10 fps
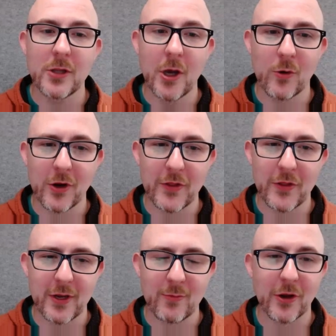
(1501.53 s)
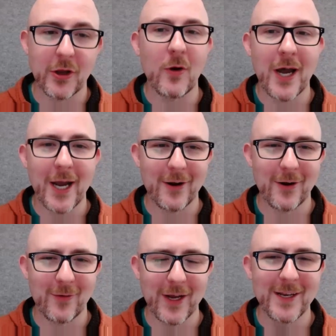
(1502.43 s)
lower on the number, go
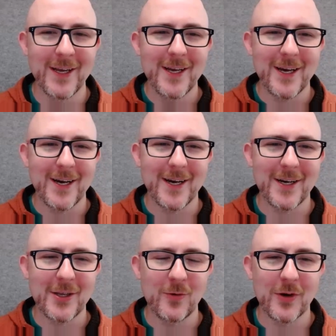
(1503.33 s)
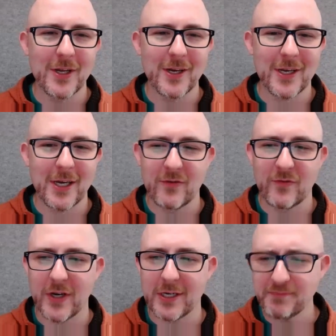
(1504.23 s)
higher, right? You want to kind
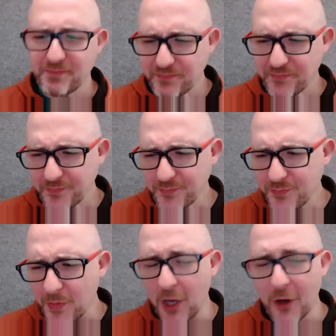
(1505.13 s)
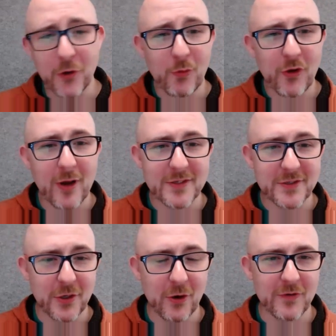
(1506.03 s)
of under
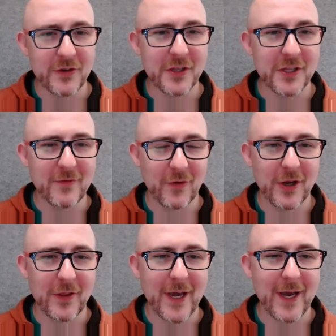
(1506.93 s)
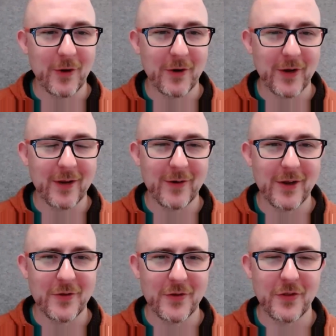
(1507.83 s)
promise and over deliver on that one, right?
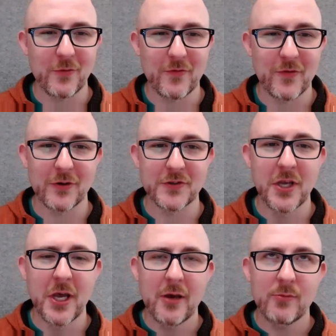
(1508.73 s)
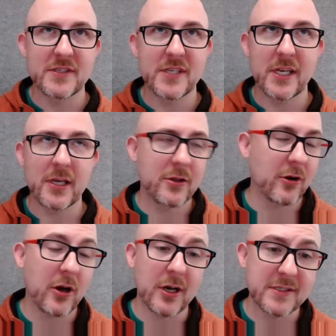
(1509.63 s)
Rather than the reverse, but setting
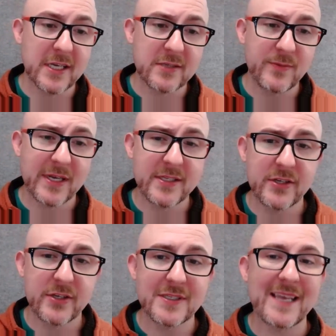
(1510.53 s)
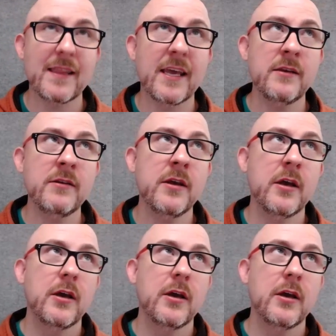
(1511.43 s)
clear cost expectations. And then,